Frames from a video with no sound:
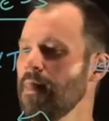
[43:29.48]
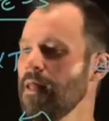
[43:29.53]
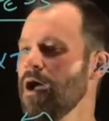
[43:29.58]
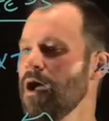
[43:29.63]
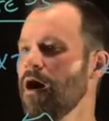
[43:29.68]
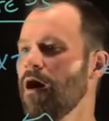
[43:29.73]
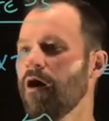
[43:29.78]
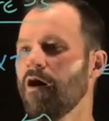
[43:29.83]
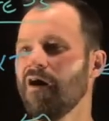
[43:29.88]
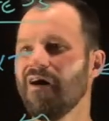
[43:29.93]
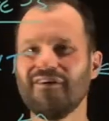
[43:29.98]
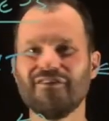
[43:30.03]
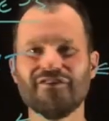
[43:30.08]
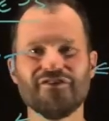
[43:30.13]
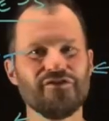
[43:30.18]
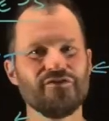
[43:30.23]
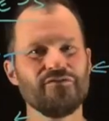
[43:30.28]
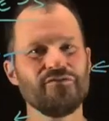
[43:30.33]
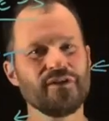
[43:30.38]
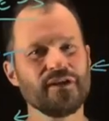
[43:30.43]
All
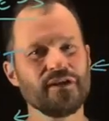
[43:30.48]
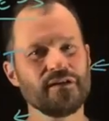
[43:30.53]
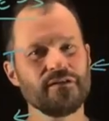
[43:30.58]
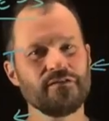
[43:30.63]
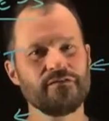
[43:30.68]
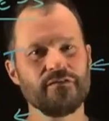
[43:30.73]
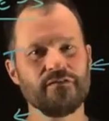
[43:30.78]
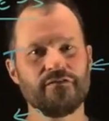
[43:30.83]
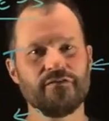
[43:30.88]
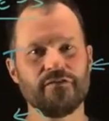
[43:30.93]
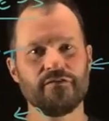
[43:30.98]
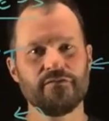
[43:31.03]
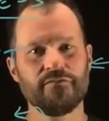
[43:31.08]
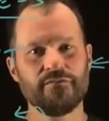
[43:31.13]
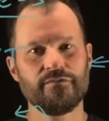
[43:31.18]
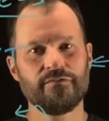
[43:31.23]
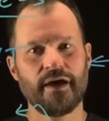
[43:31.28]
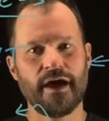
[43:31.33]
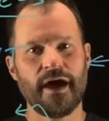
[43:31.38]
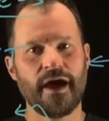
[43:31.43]
you needed to do
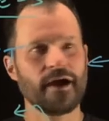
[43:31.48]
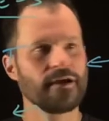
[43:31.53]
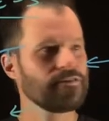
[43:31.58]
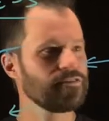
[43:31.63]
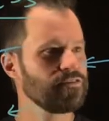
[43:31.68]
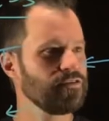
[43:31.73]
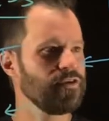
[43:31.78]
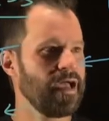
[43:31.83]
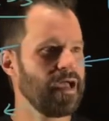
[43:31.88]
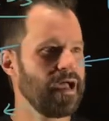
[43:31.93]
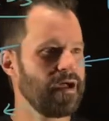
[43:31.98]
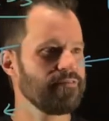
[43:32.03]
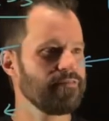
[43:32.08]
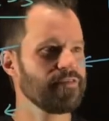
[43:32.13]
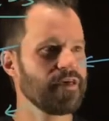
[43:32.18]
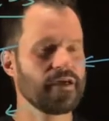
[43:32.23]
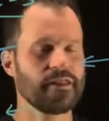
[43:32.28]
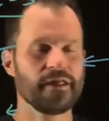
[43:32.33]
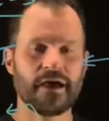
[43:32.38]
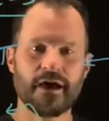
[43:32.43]
to actually have
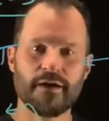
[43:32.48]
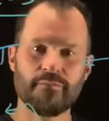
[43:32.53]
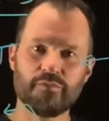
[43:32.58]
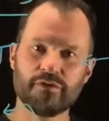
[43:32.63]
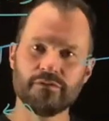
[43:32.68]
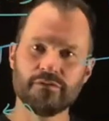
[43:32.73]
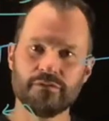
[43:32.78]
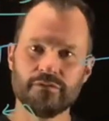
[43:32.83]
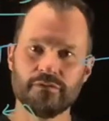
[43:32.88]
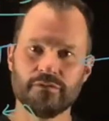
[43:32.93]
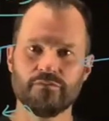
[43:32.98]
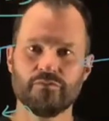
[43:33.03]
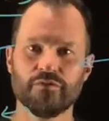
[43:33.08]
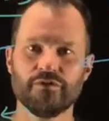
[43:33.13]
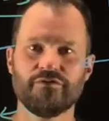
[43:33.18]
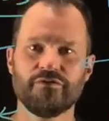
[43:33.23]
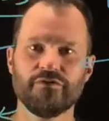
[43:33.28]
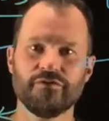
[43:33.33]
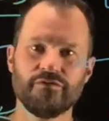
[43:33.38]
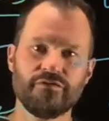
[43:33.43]
that happen was
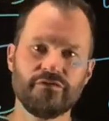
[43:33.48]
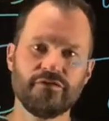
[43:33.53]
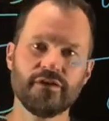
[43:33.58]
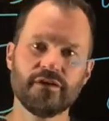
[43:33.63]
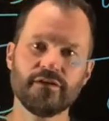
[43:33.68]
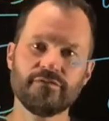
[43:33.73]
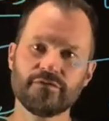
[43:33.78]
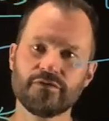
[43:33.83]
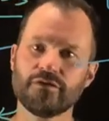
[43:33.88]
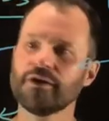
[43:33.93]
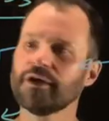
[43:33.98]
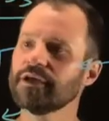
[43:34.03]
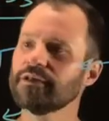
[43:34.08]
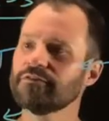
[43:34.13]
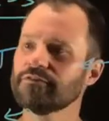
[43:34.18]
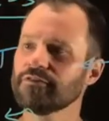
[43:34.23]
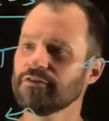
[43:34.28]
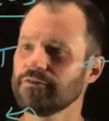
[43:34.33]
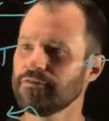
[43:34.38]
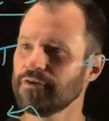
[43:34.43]
do CF create
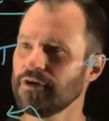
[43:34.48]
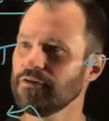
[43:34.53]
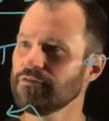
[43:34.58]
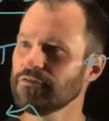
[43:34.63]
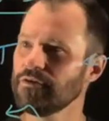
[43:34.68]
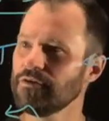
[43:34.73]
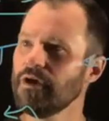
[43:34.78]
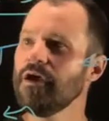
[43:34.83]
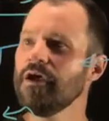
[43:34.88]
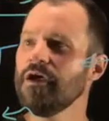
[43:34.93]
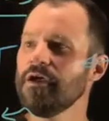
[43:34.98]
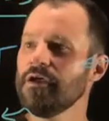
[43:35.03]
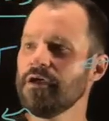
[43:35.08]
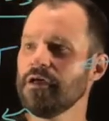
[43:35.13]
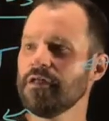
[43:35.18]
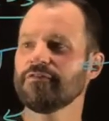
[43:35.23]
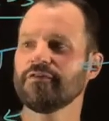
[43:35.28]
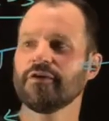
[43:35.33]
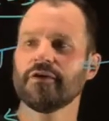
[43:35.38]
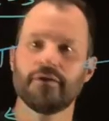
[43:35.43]
service
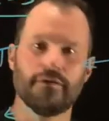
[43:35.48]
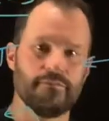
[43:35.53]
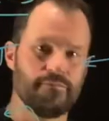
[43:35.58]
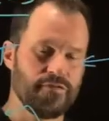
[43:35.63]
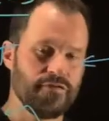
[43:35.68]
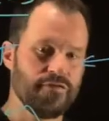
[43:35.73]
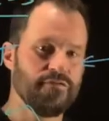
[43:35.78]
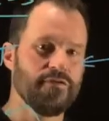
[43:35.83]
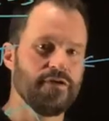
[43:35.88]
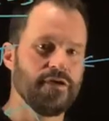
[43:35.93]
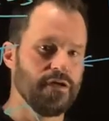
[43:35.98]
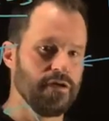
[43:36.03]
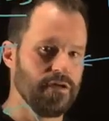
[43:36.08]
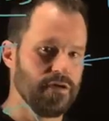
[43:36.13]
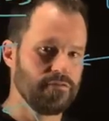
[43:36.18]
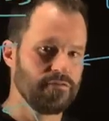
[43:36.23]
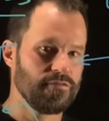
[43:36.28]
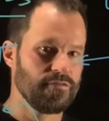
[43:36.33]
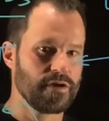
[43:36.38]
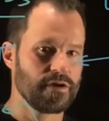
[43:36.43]
and set up 2
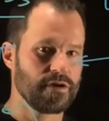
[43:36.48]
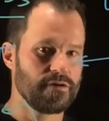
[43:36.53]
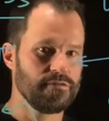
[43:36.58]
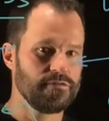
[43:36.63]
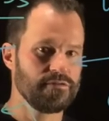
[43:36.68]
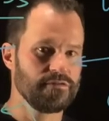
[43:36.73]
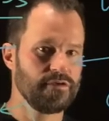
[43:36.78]
DNS records.